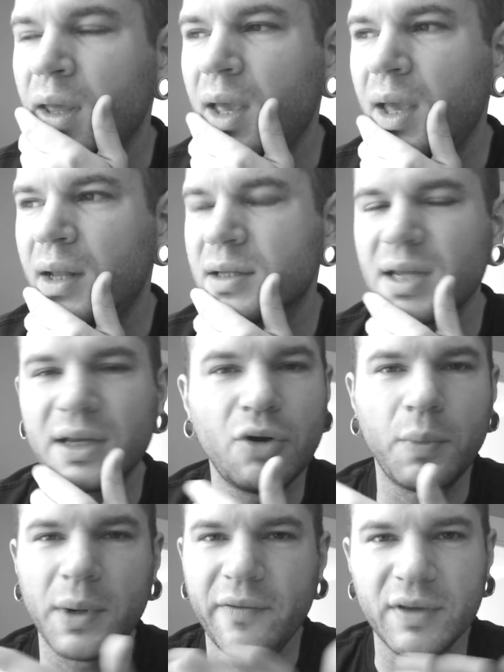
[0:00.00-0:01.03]
and it's like
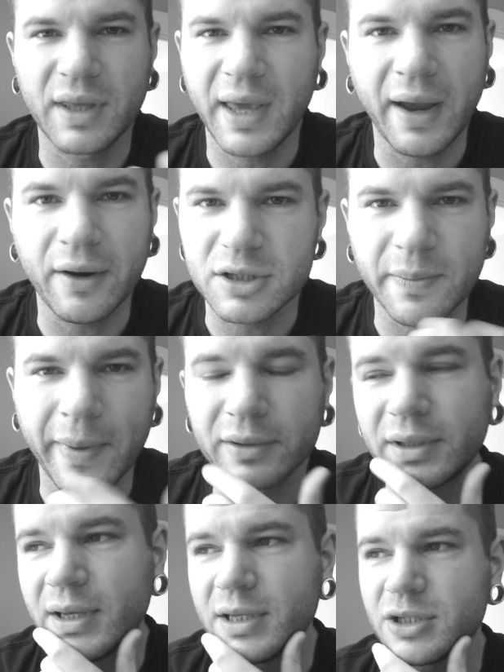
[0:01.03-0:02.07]
nobody even cares about
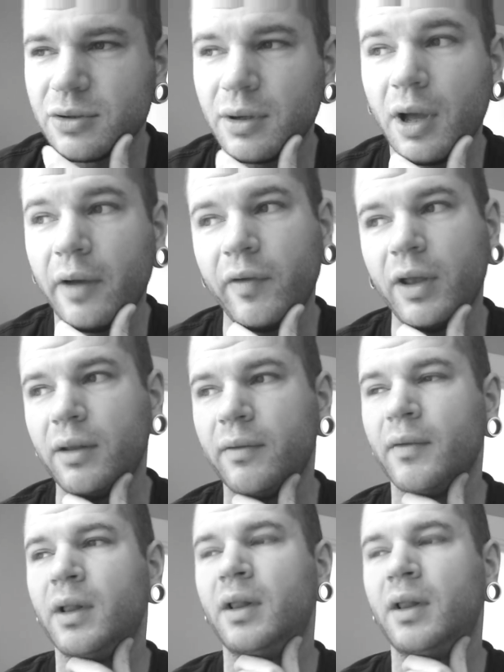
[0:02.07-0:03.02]
the history of it.